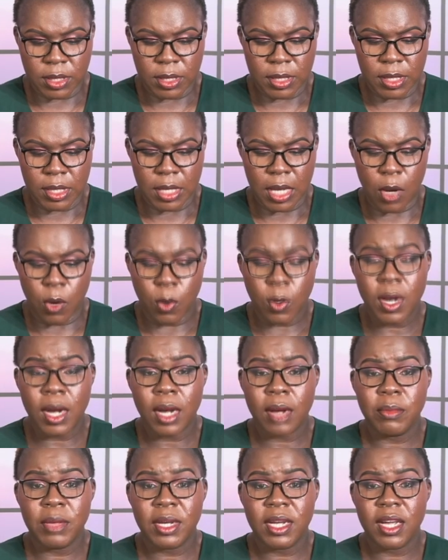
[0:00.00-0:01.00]
Now,
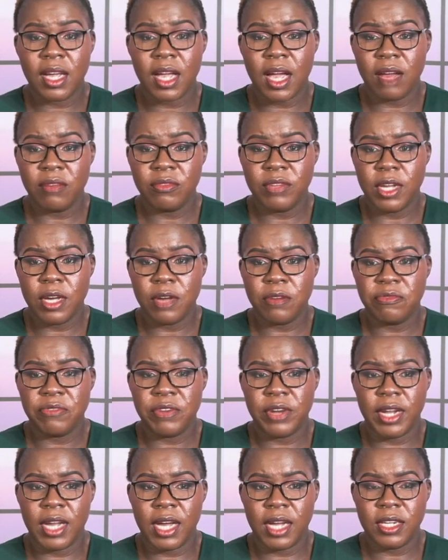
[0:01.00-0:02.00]
Kakamega Governor
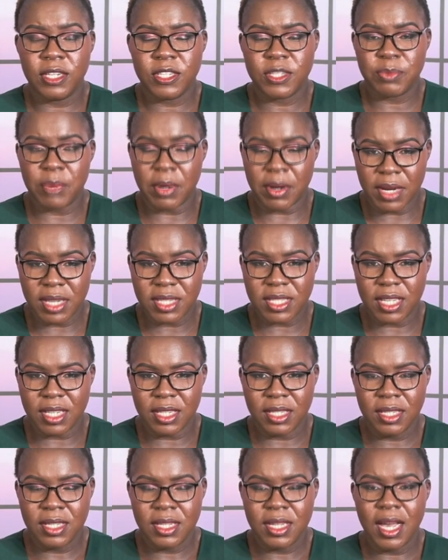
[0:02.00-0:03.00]
Fernandes
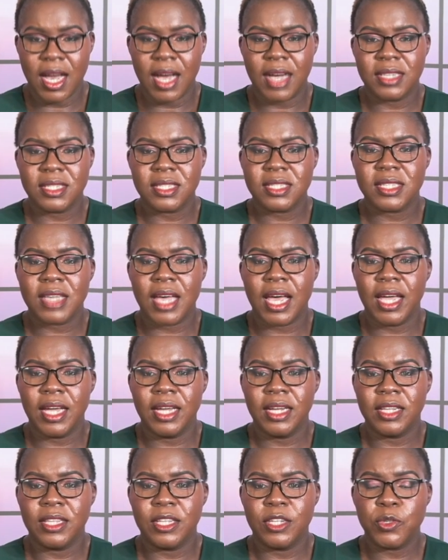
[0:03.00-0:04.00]
Barasa has
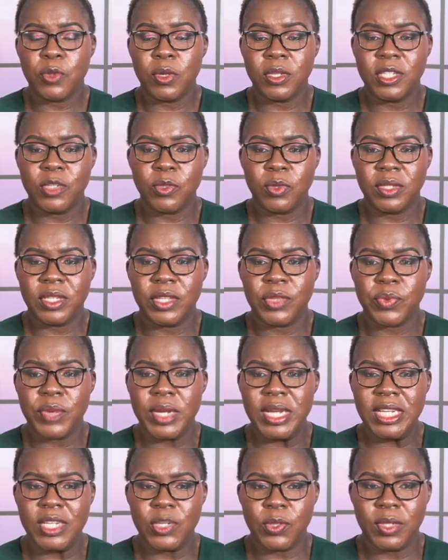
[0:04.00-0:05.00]
signed the
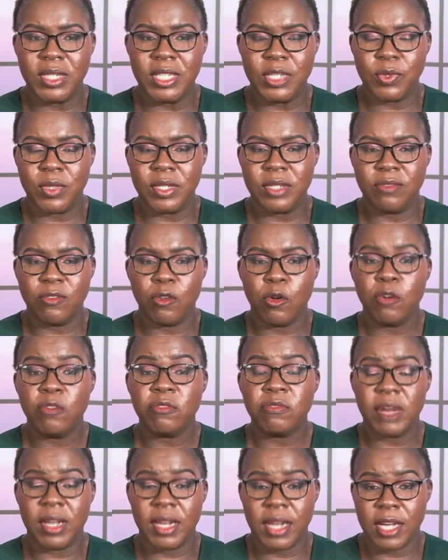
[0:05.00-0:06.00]
2023-2024
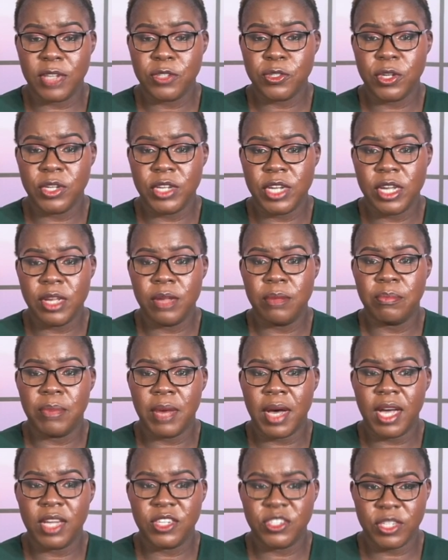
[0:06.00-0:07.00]
financial year
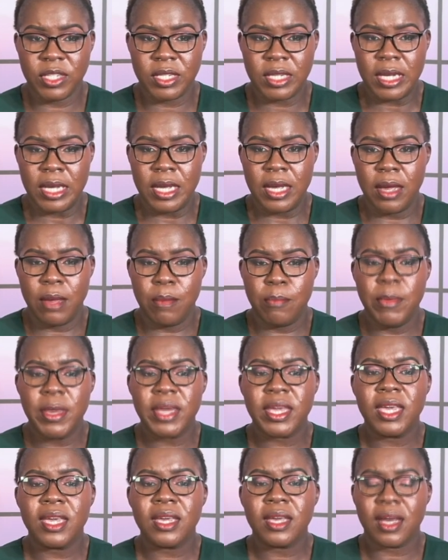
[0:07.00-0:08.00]
budget,
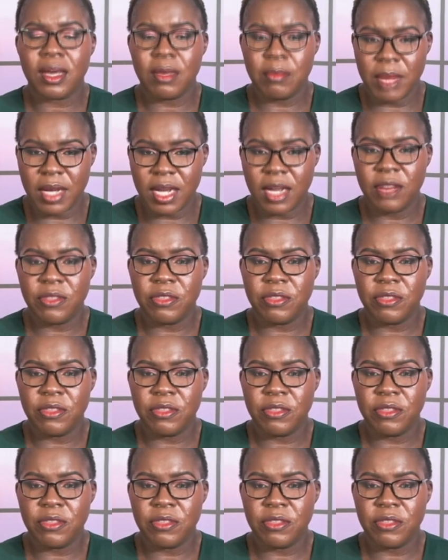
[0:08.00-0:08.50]
making Kakamega the